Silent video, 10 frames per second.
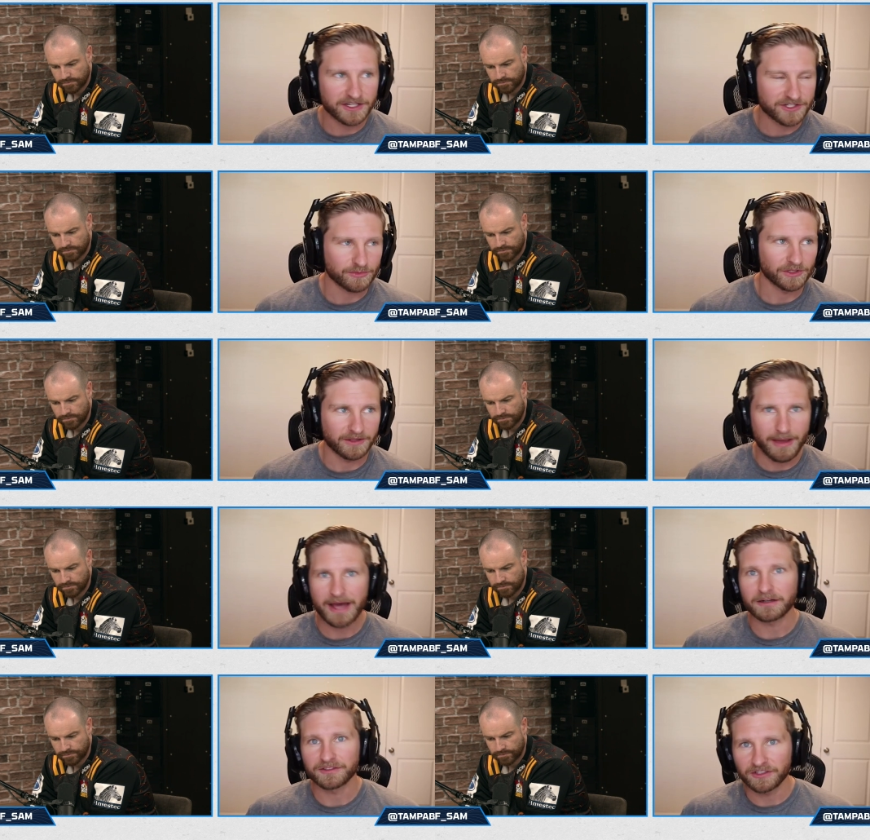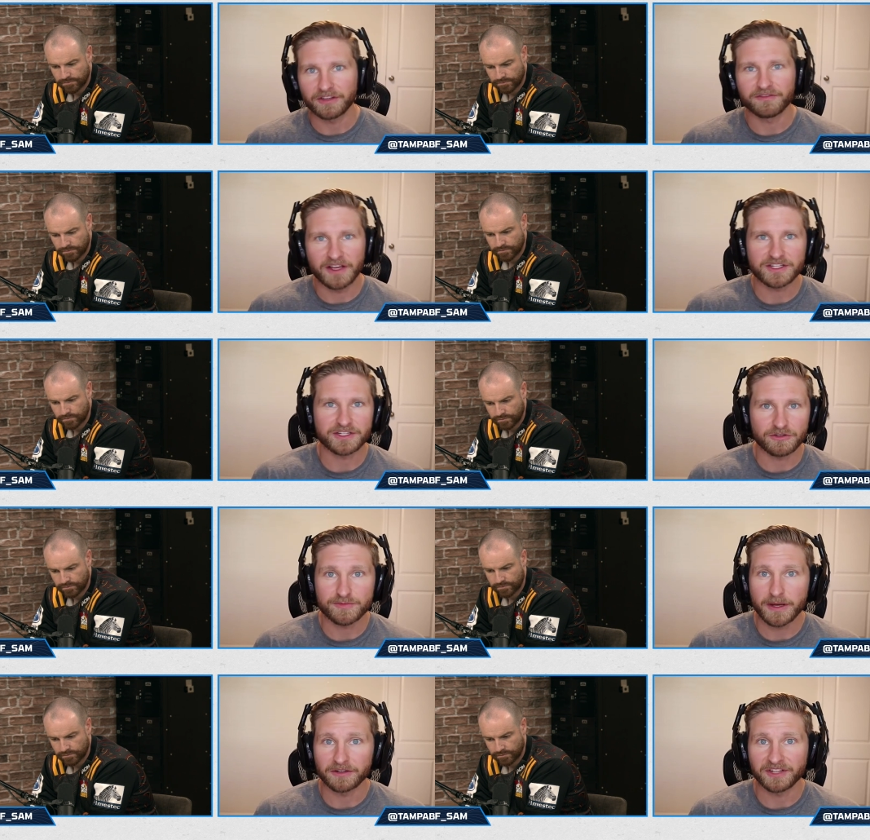Speaker 1: it doesn't really matter until he faces
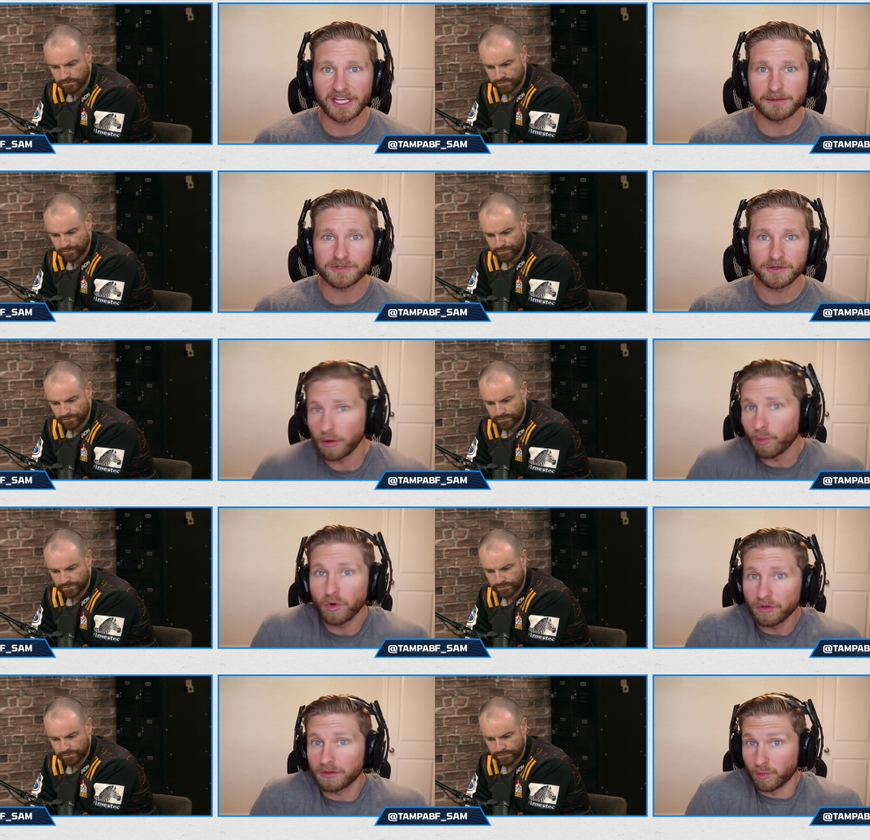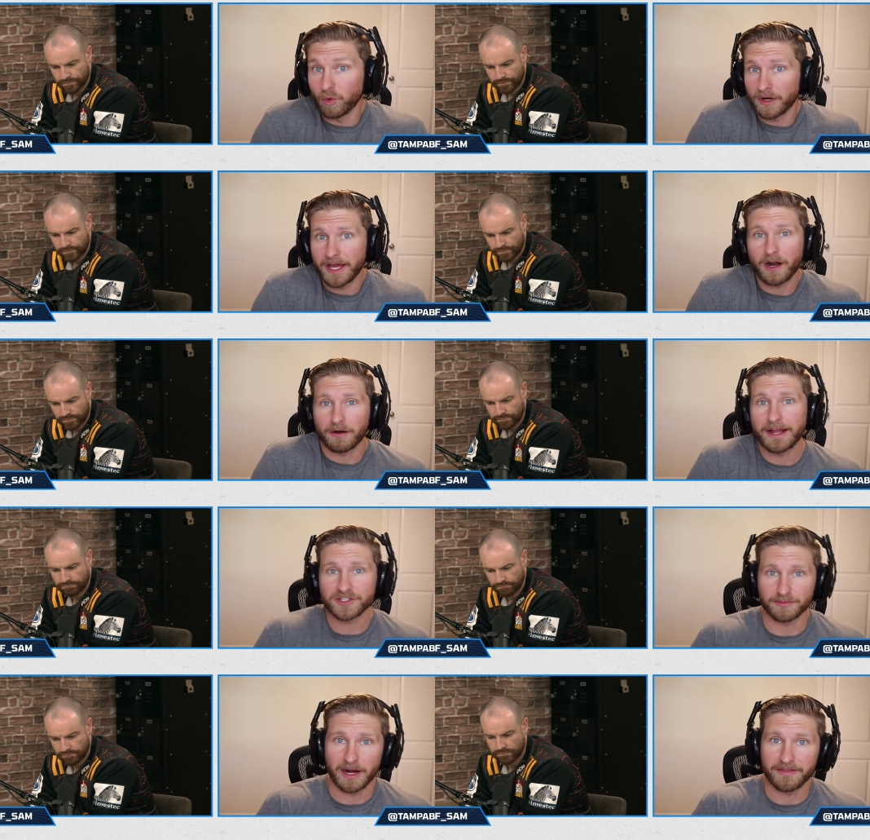those better teams. But we'll we'll get our
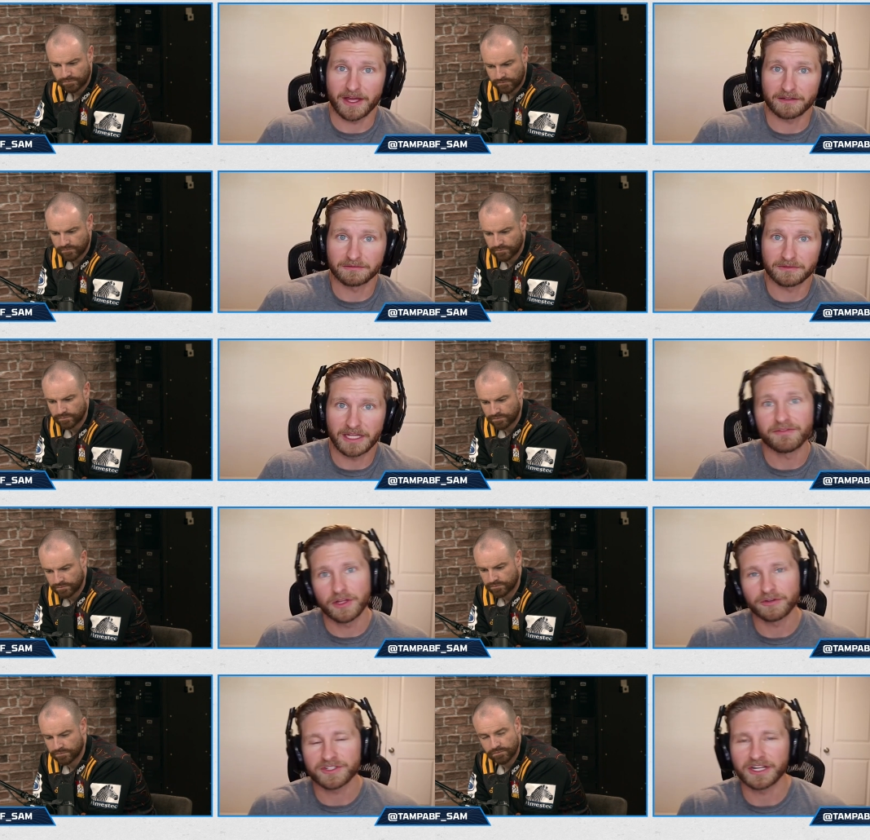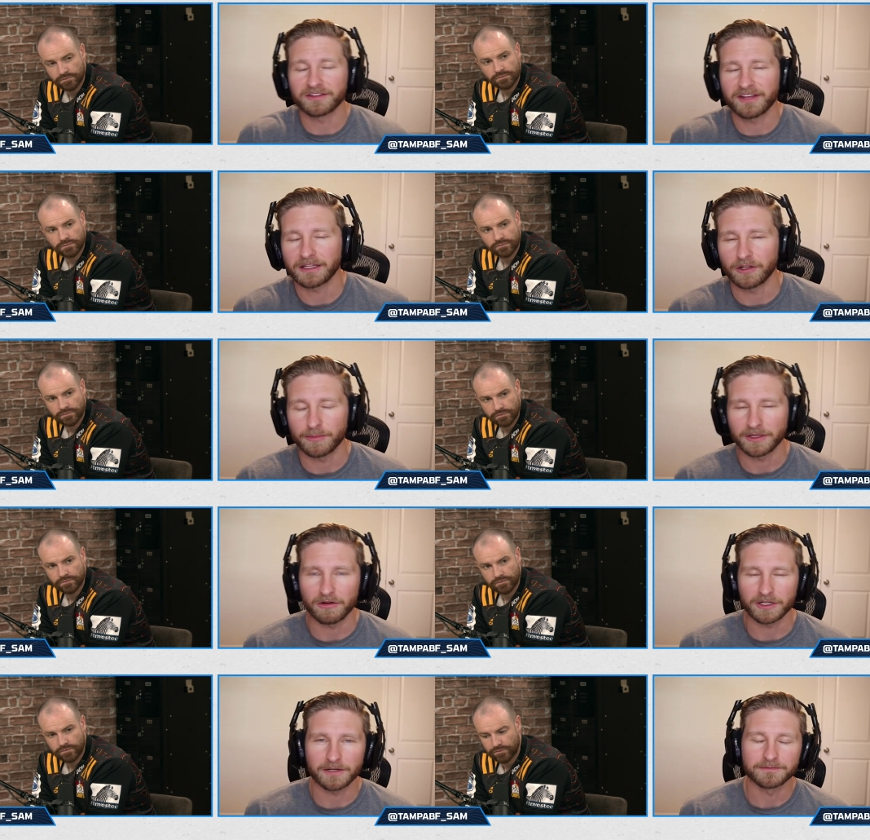answer by then, even though it's going to take a little
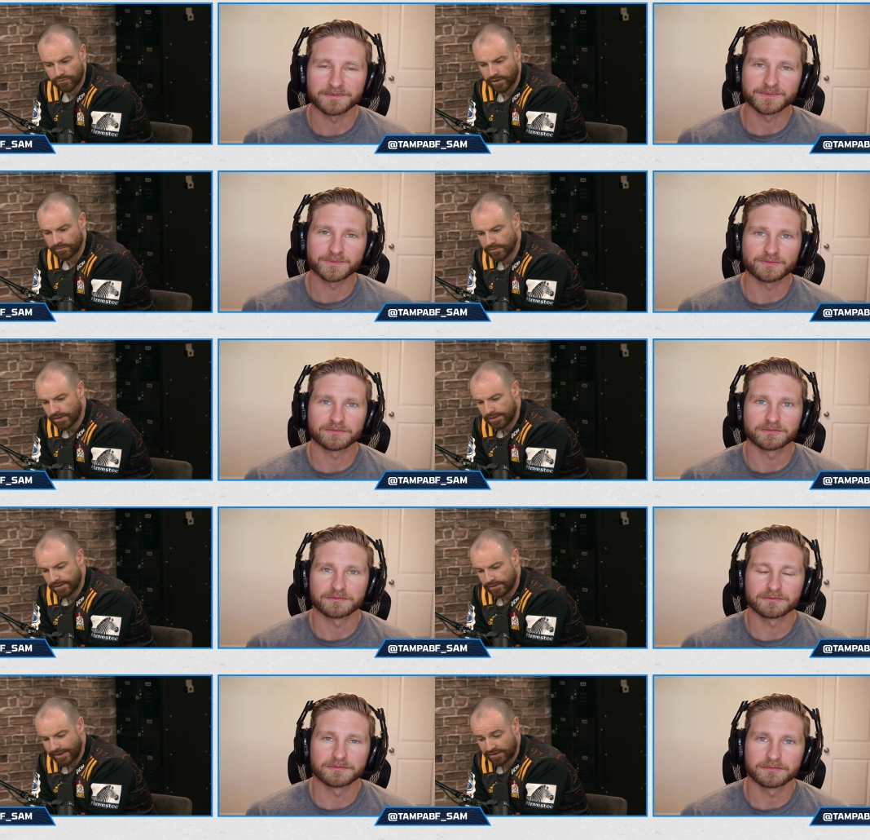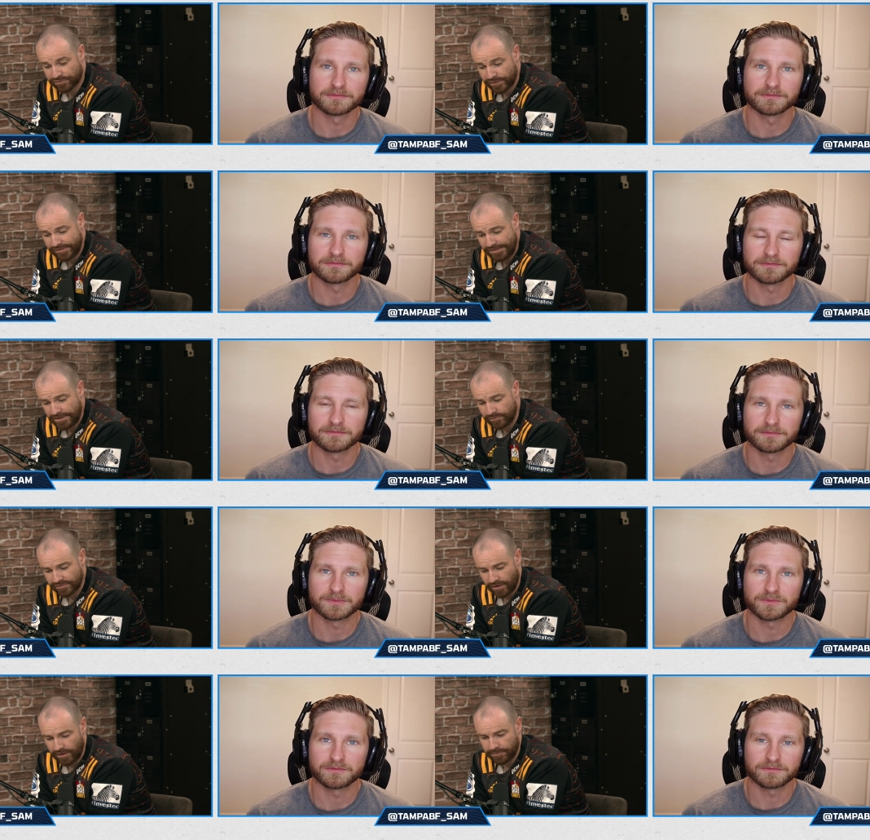bit longer.
Speaker 2: Right. Next three
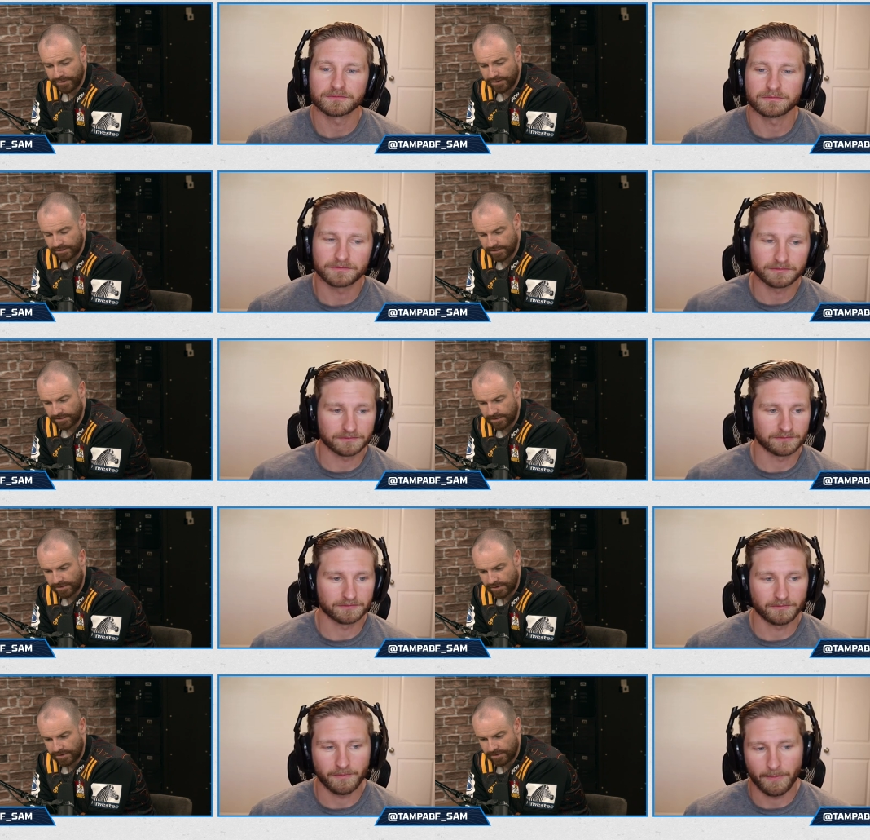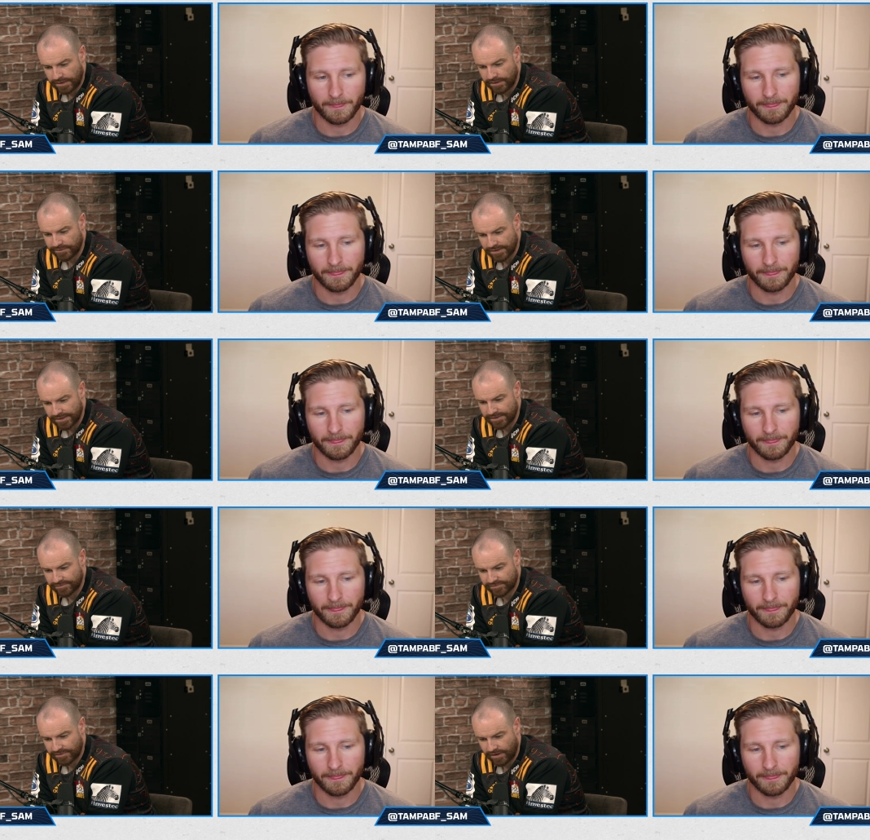teams up in the uh, in the
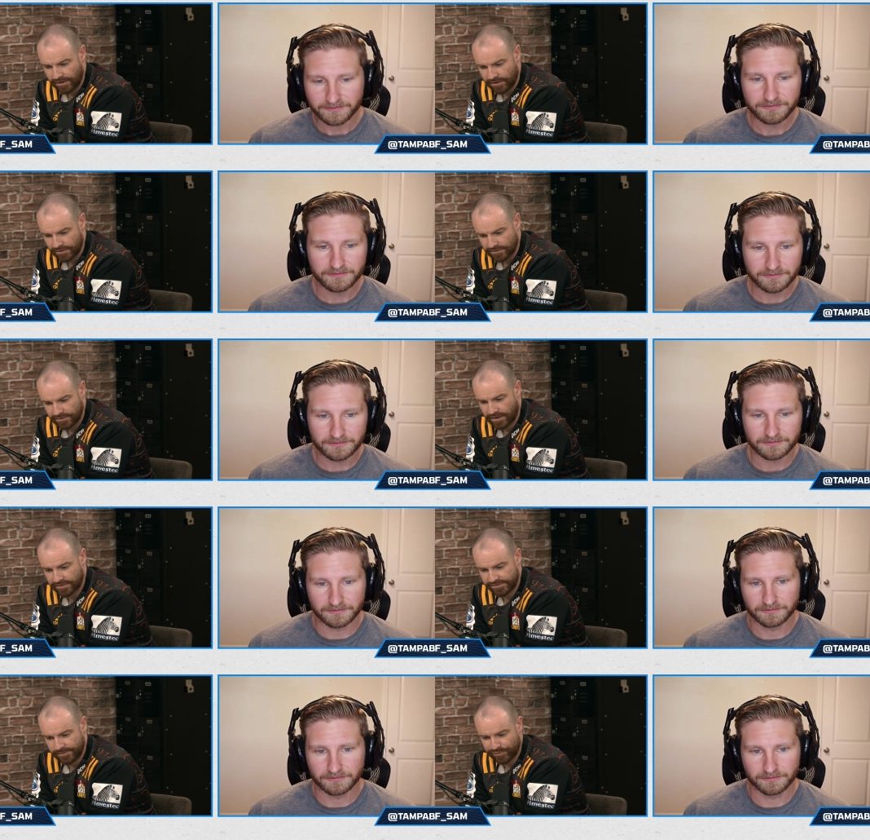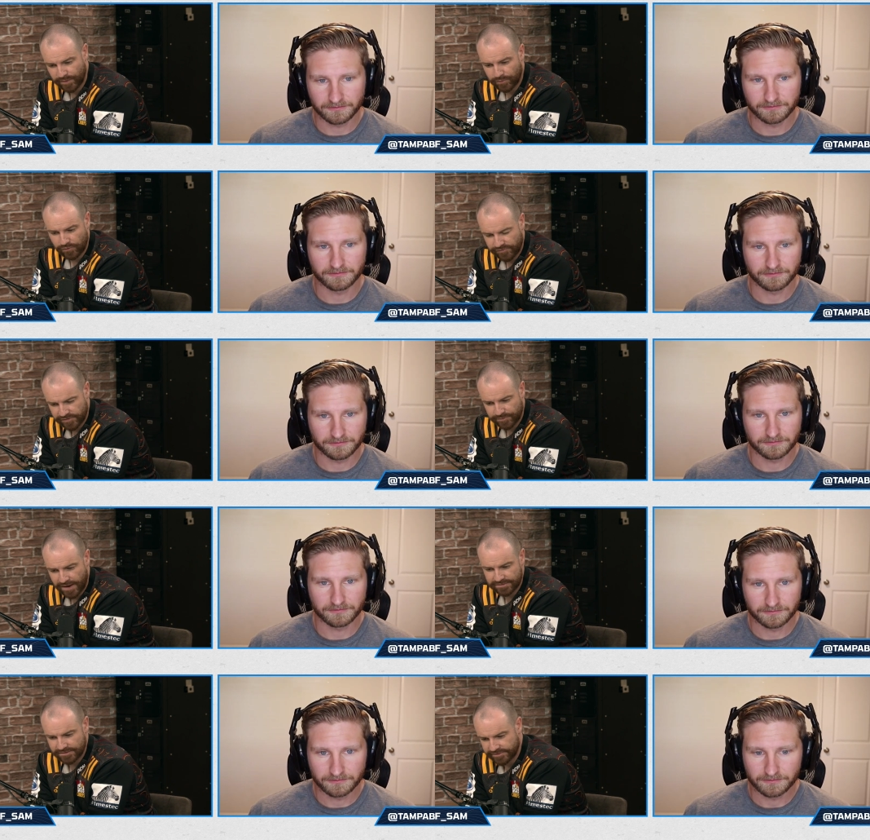list are non-teams people would have expected